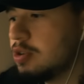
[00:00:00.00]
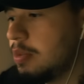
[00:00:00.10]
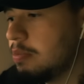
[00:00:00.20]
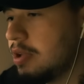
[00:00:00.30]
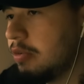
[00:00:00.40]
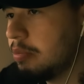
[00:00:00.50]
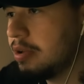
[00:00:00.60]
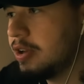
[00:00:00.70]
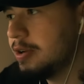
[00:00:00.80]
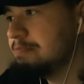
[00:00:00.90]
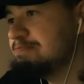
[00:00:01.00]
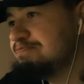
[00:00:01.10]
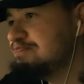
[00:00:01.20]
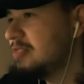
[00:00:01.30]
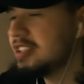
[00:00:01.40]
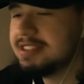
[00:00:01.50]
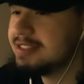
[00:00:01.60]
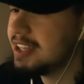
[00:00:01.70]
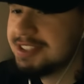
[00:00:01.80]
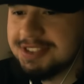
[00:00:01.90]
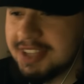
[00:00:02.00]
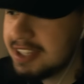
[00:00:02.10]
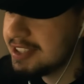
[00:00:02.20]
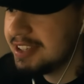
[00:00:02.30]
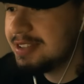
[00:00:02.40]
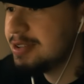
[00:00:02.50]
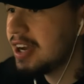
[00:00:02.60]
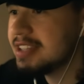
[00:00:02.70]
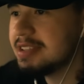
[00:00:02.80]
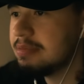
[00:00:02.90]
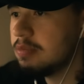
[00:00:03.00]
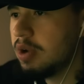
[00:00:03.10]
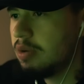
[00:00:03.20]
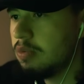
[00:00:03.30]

told me to play it. We're playing it. That's that's that's it. You guys have wait